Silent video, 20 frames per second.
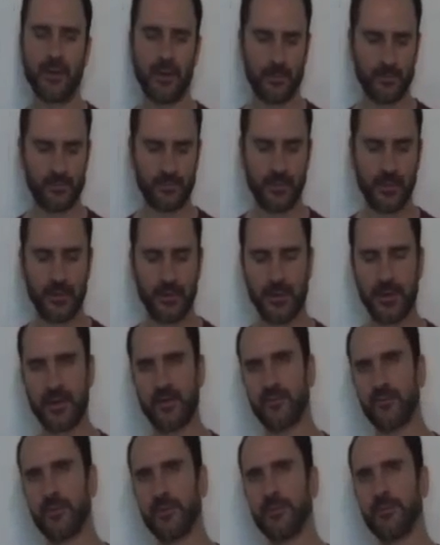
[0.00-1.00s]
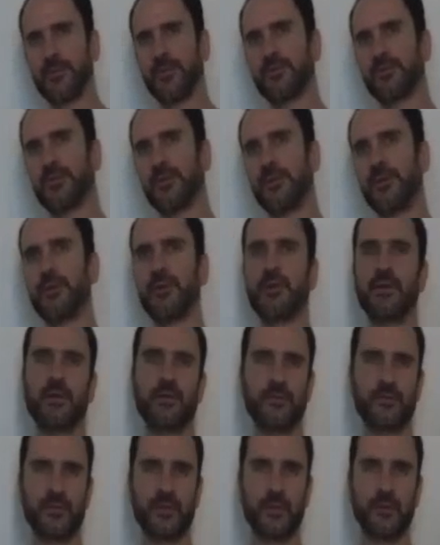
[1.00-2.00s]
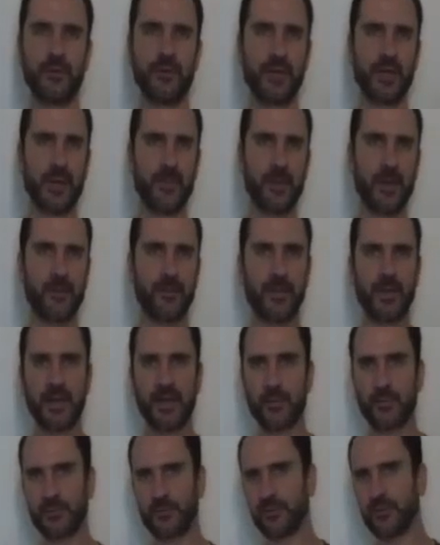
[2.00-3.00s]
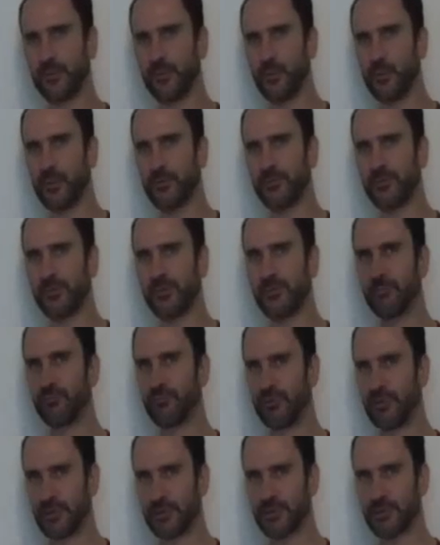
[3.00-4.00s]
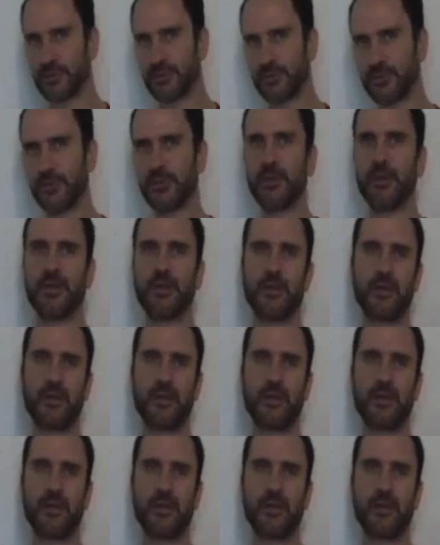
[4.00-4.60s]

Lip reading: I'm sorry I've been busy, so here I am. I'm back with some UFC predictions.